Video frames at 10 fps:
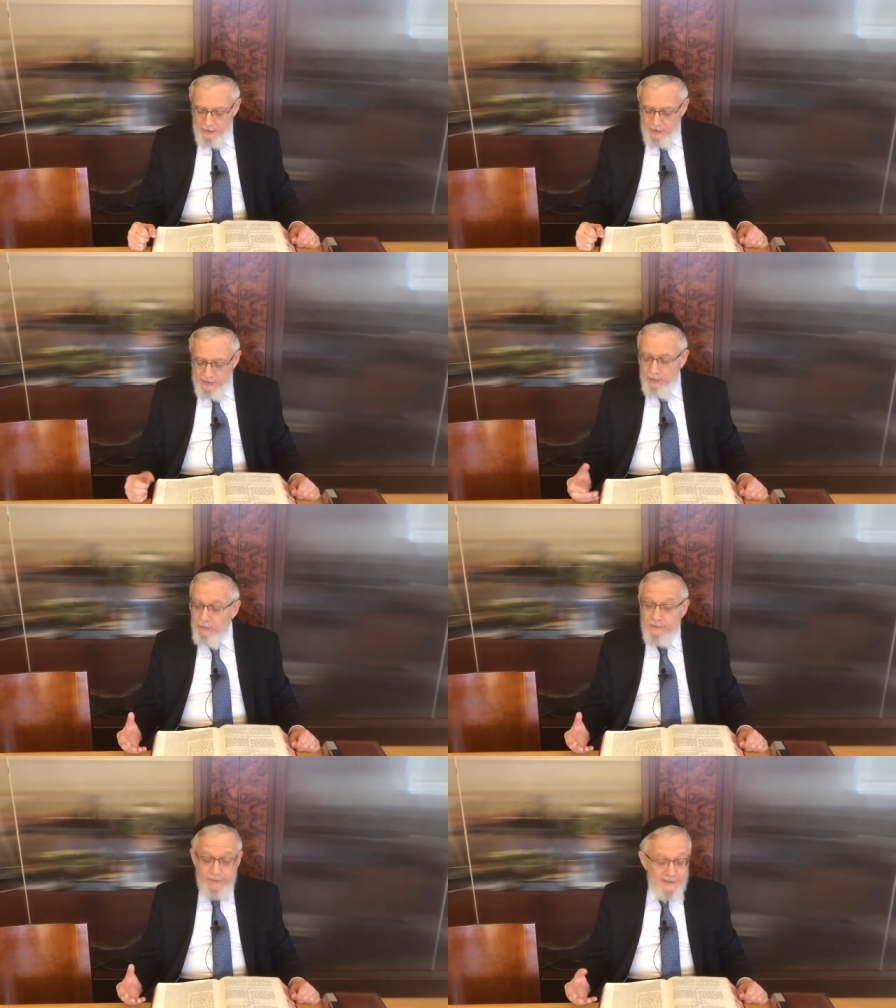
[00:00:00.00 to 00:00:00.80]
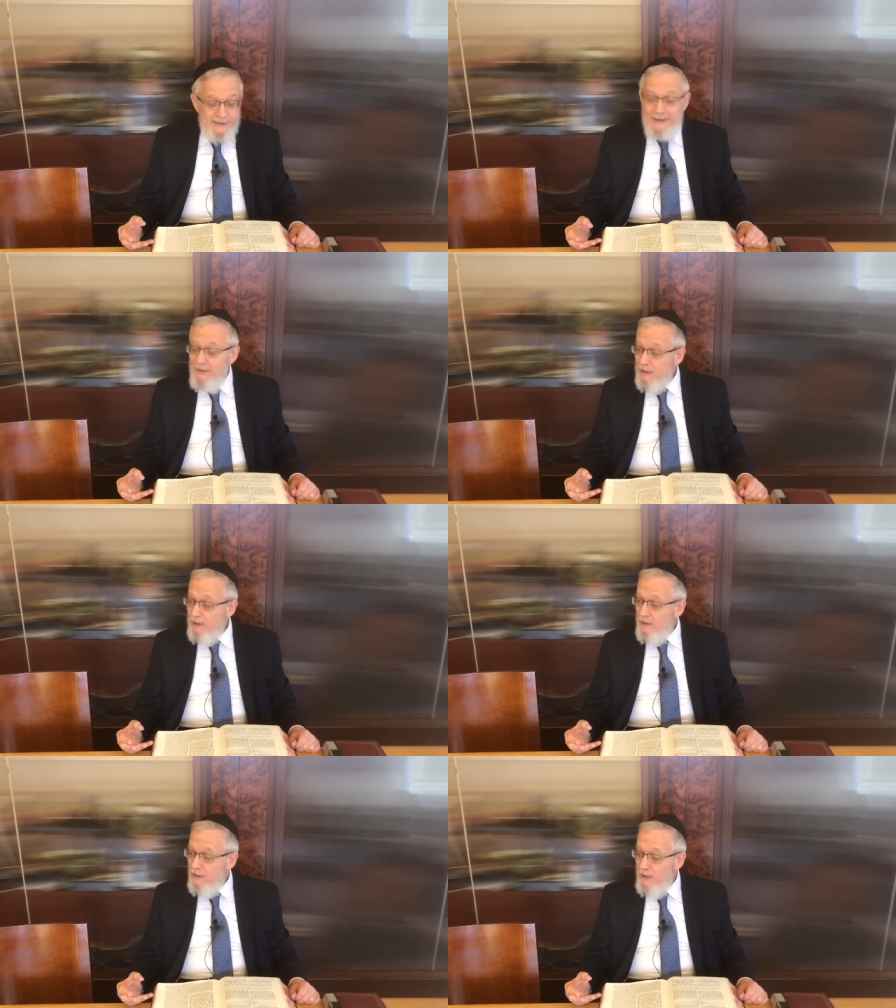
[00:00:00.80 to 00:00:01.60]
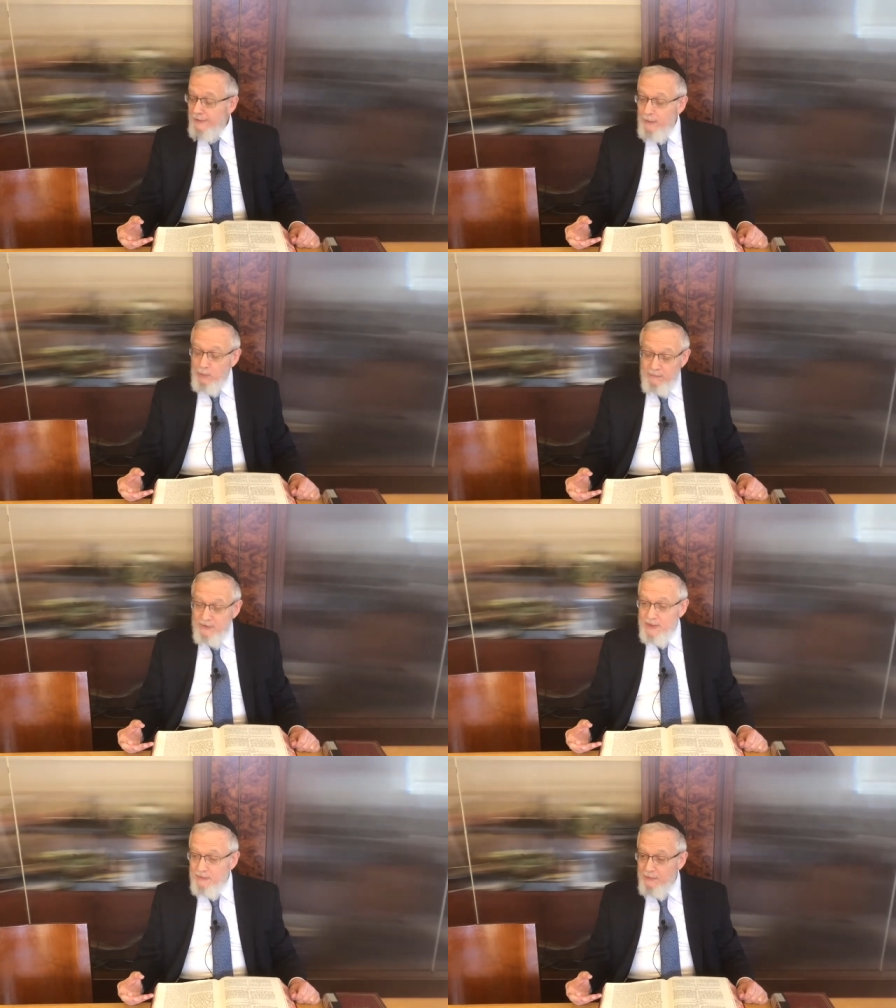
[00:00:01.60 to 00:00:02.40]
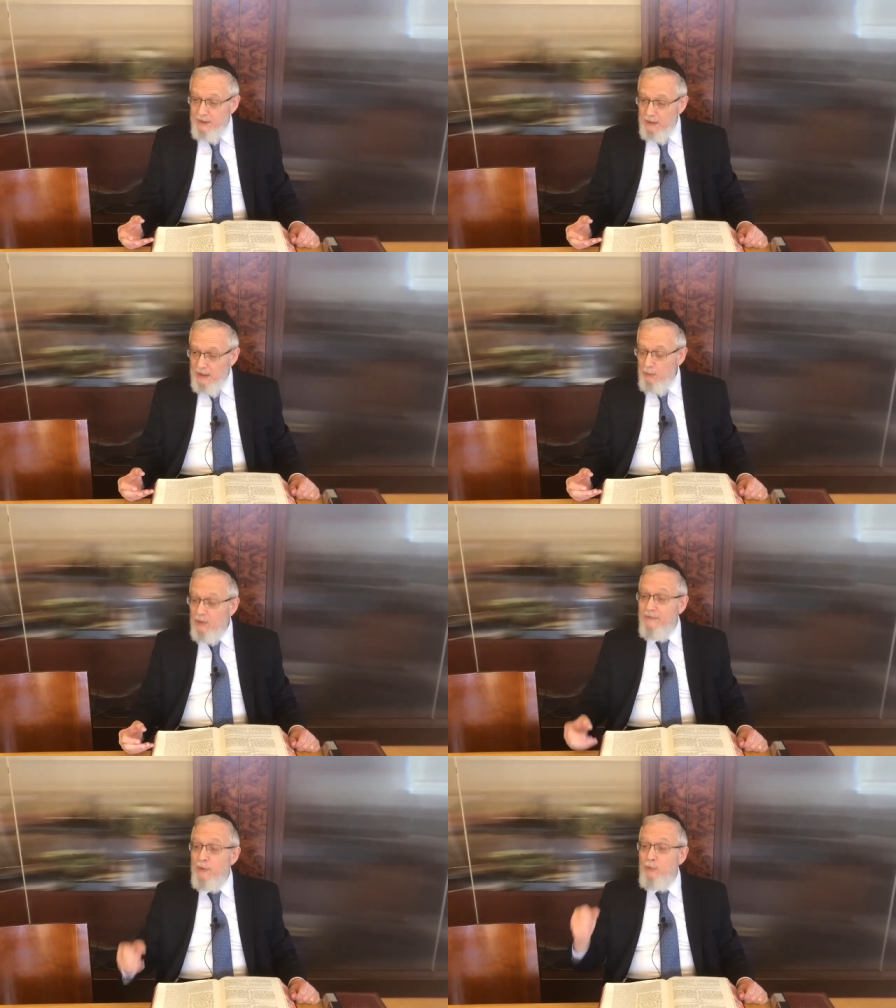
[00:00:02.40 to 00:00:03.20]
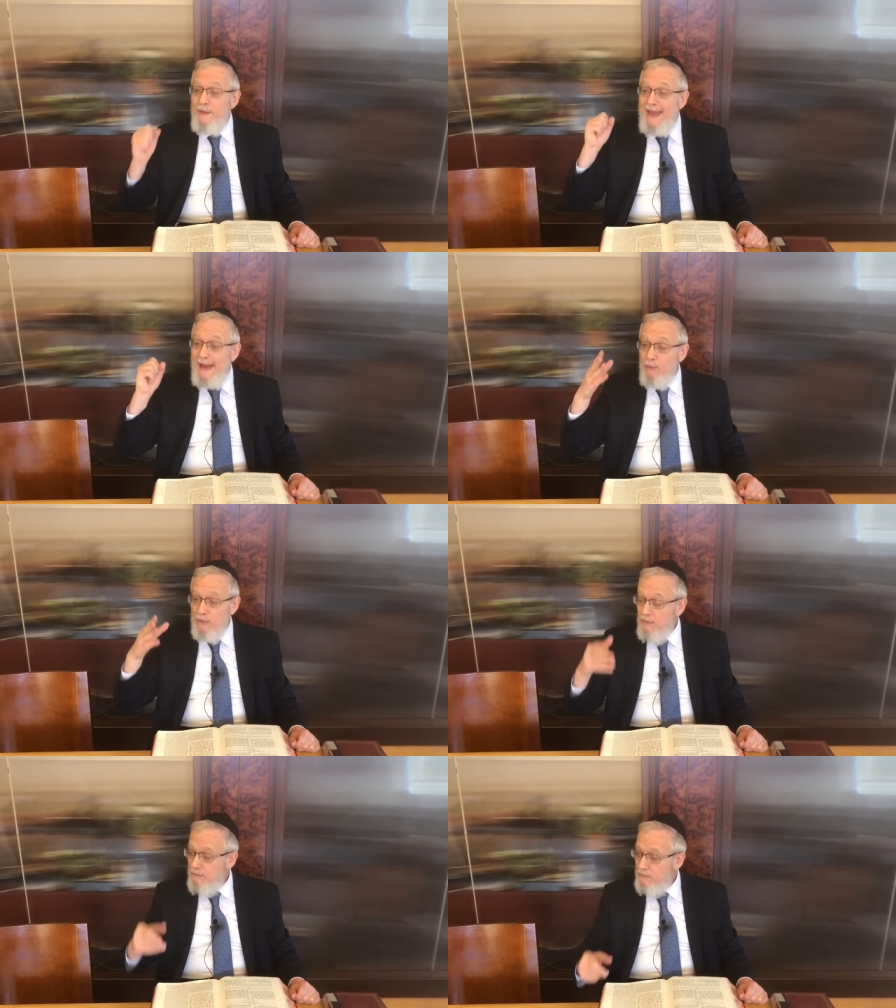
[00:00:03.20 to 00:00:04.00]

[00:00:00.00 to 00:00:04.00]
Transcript: So seemingly, it would seem to me, I will give you renown.